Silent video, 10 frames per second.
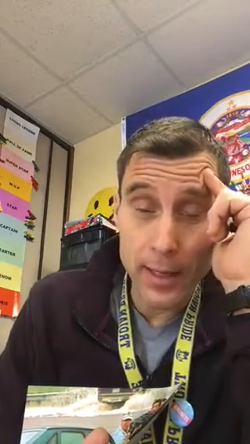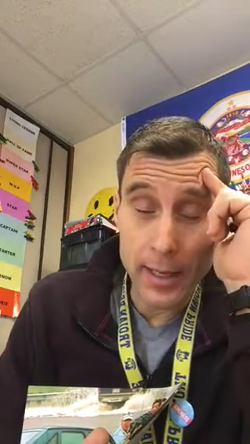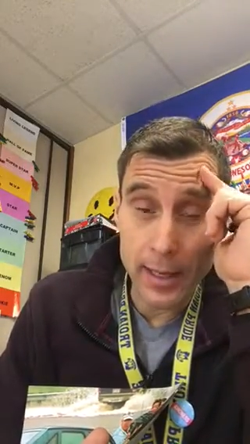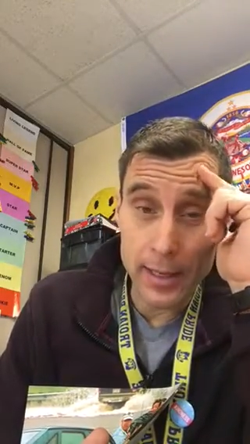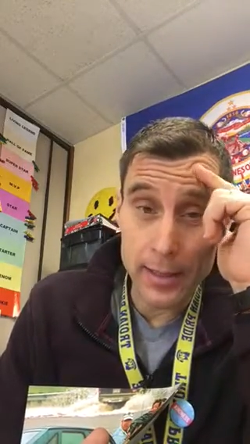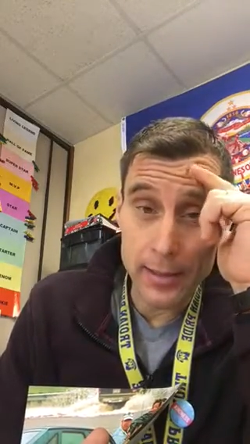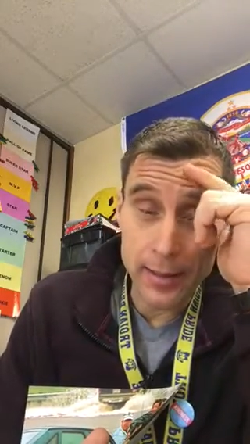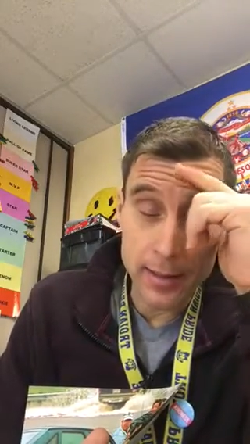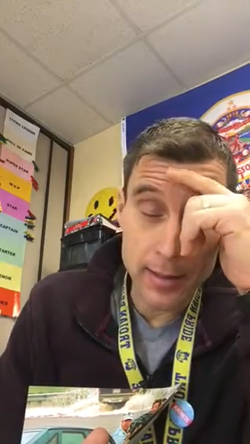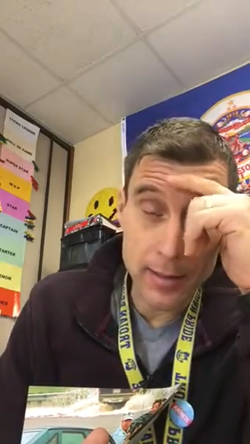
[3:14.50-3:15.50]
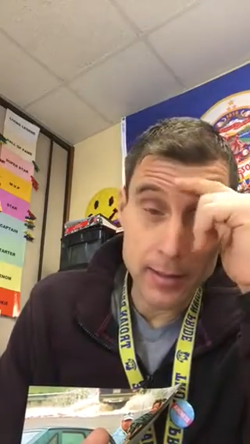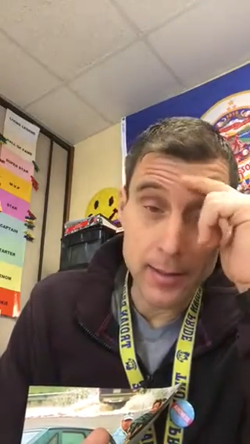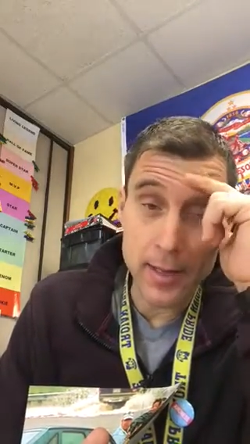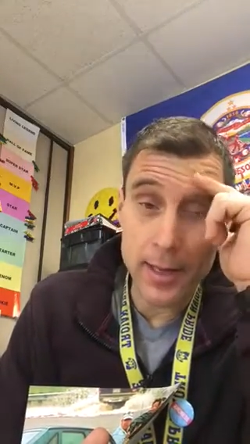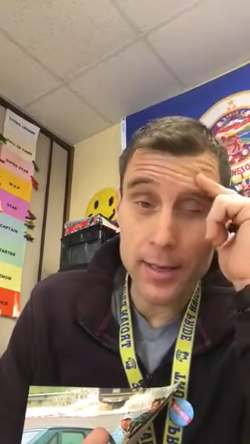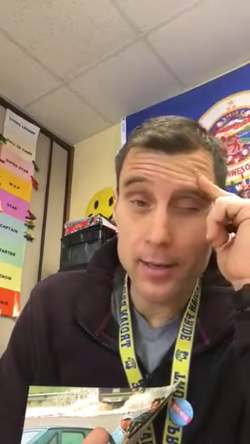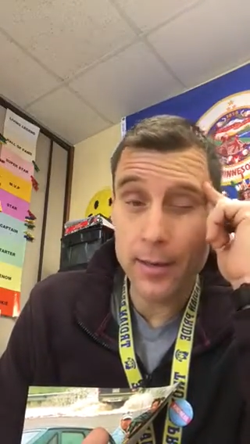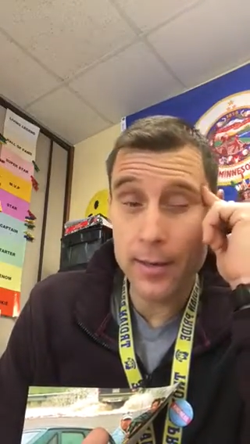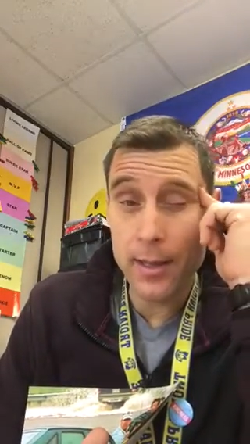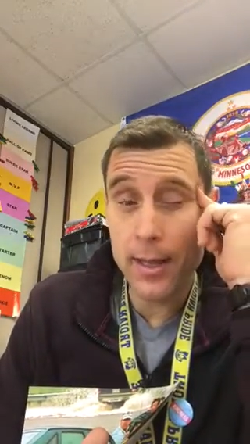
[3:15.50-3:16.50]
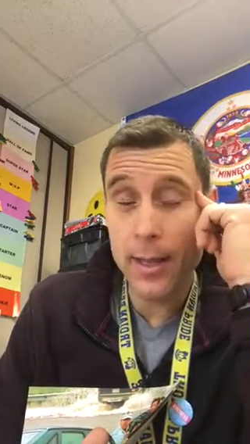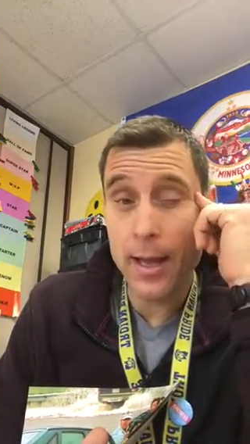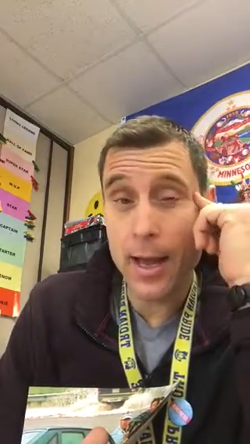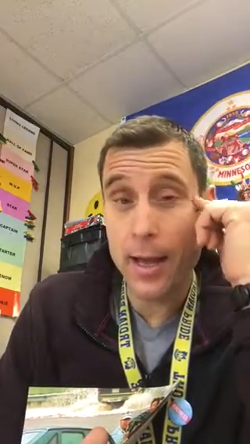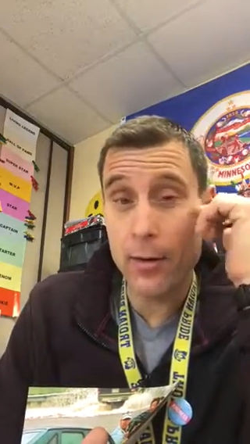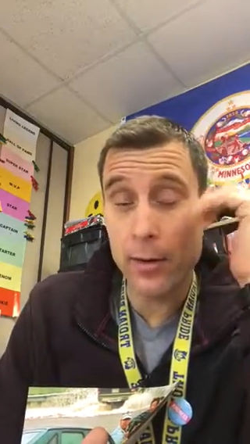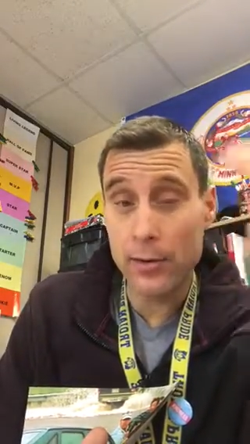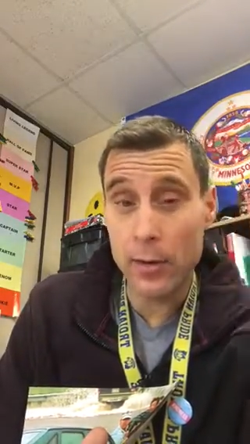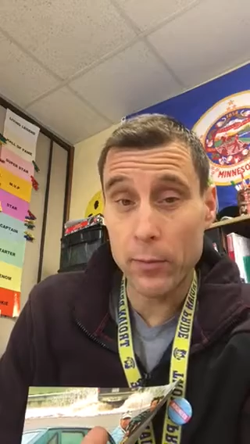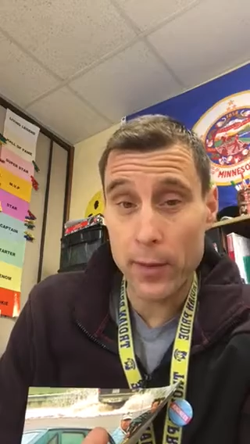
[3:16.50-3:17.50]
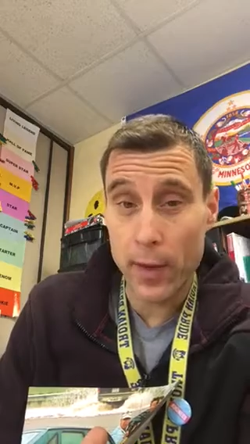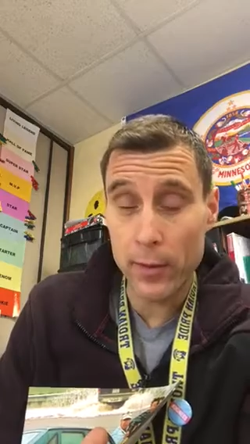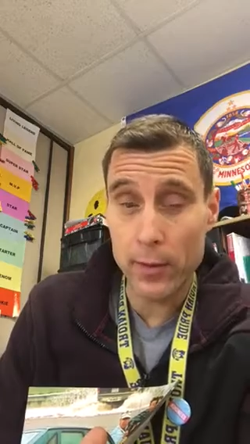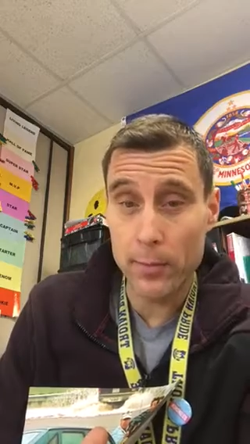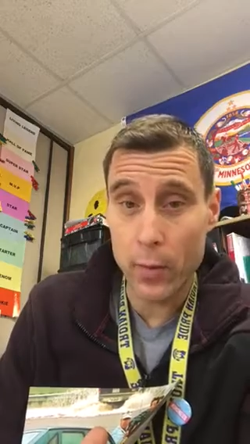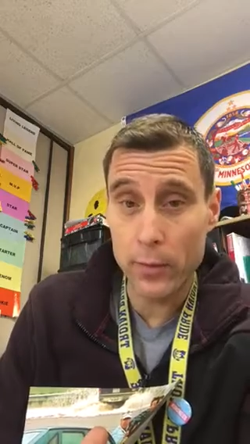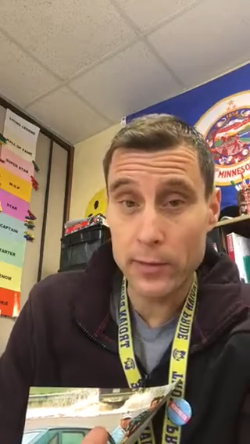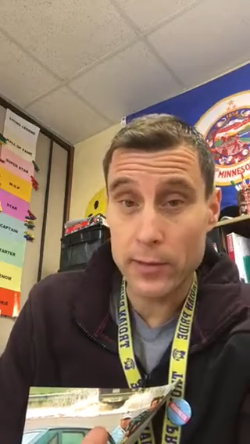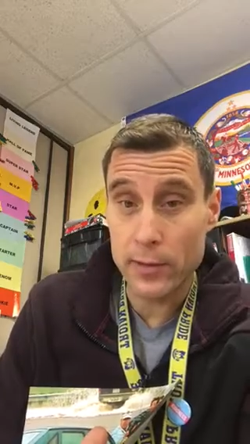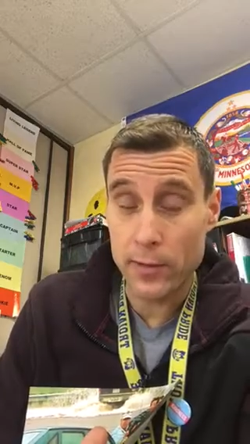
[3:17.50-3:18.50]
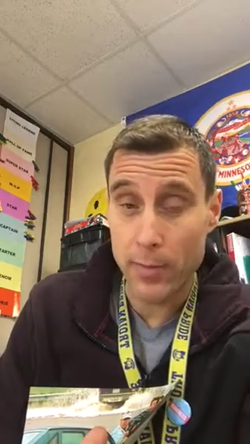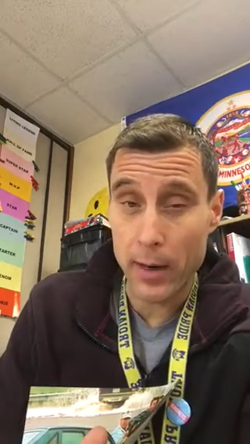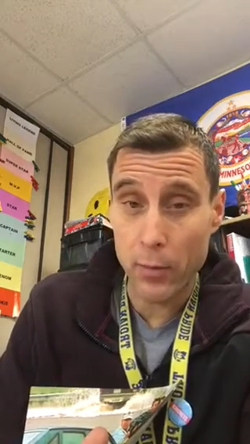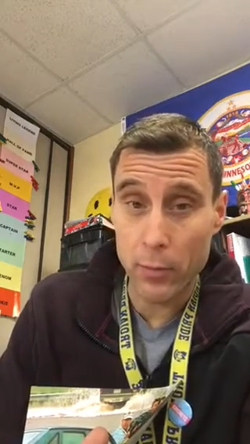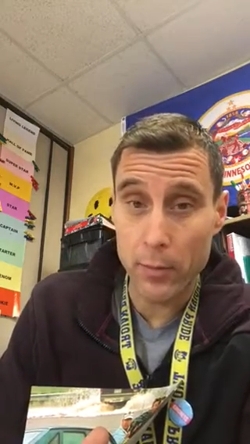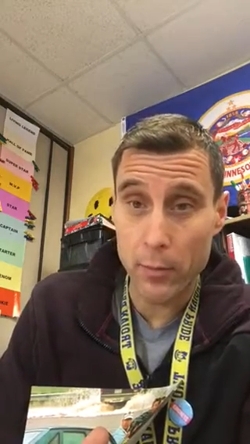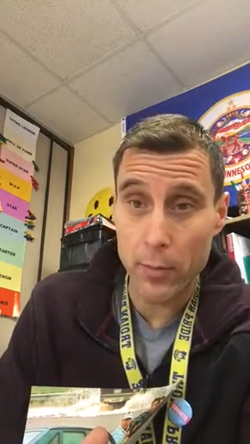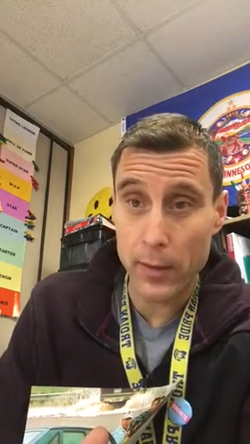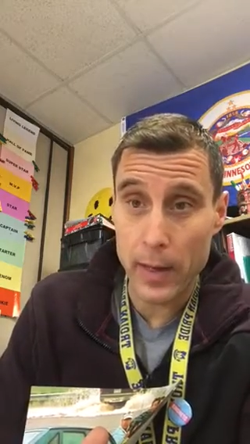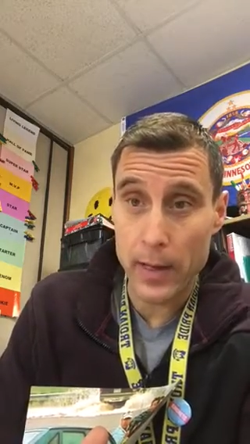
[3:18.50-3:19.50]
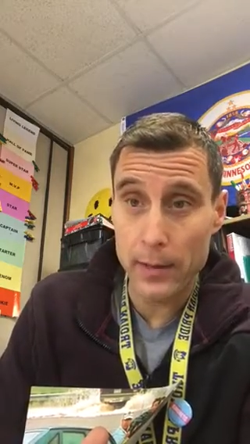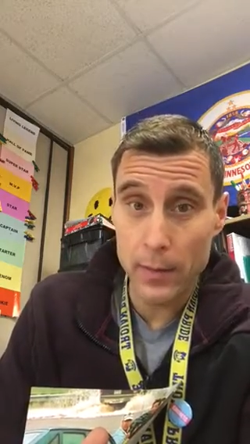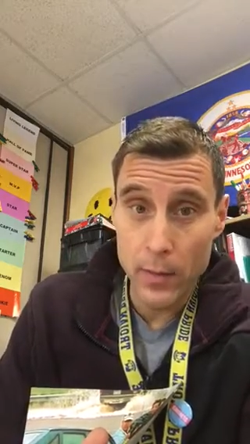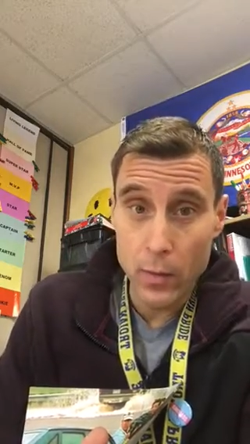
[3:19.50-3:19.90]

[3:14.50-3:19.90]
and then they are done with all the components, and tomorrow we will work on